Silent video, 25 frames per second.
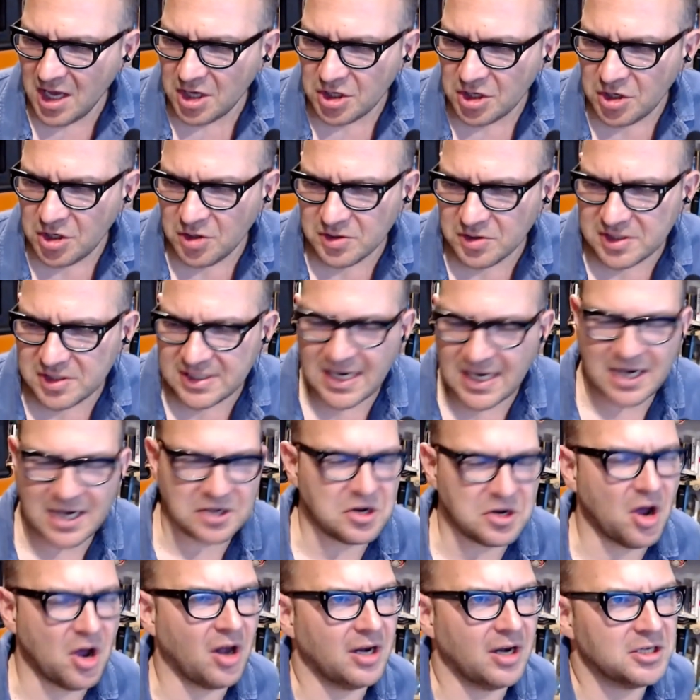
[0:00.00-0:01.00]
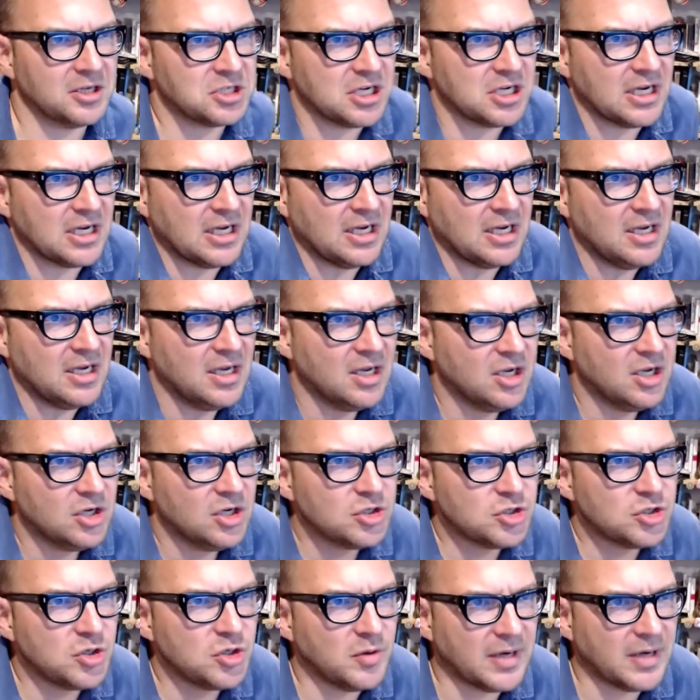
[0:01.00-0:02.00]
use technology
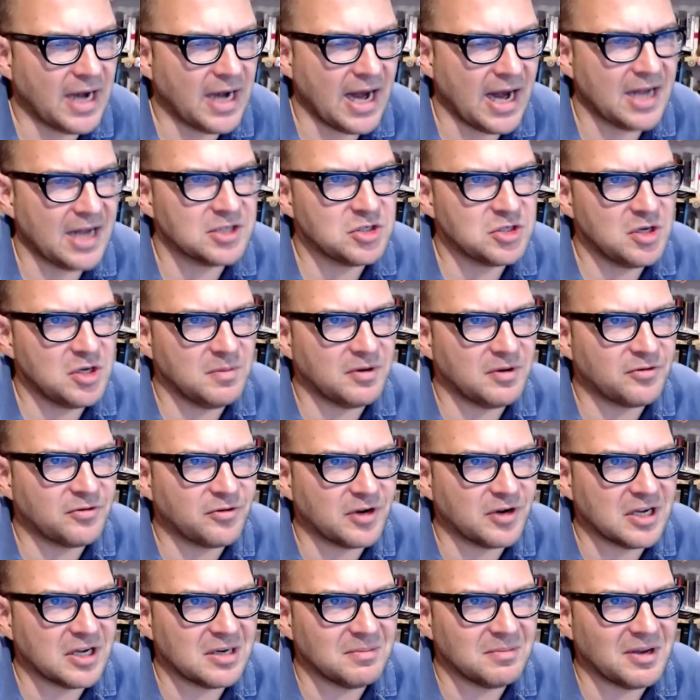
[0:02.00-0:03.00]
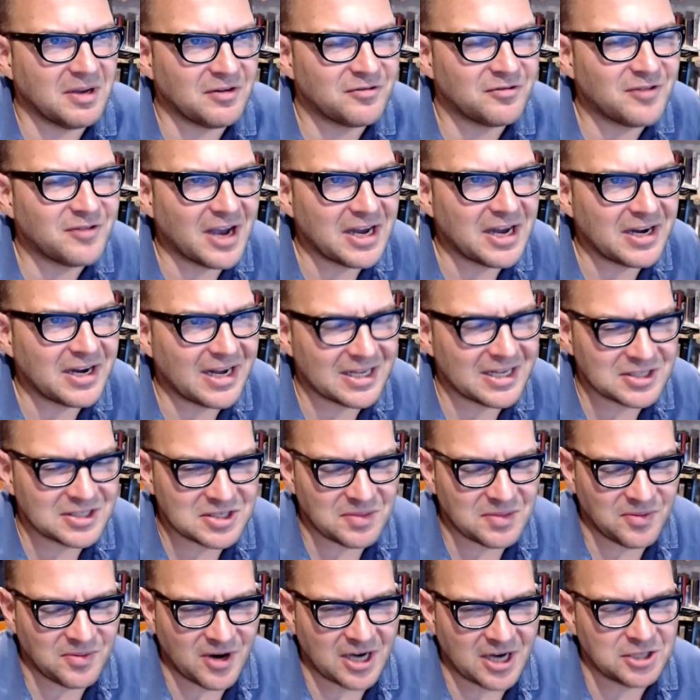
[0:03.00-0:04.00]
to enhance human freedom and fight
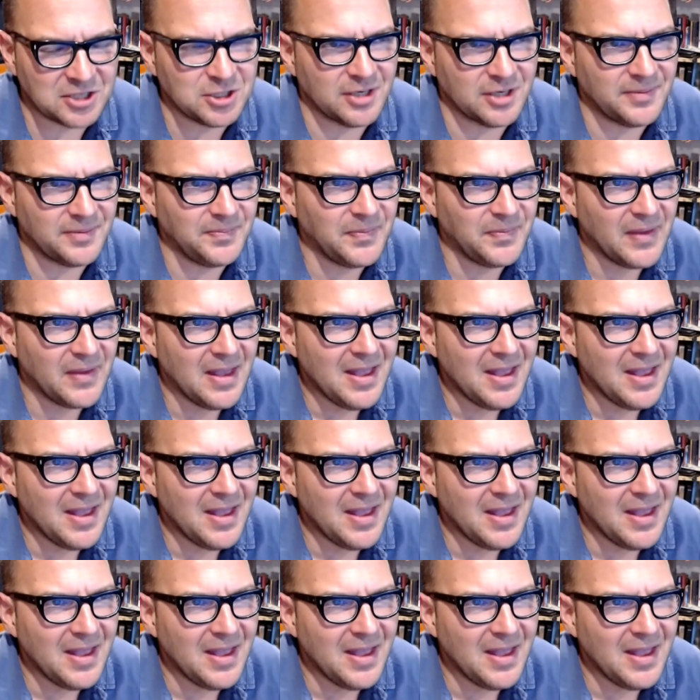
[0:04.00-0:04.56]
against oppression.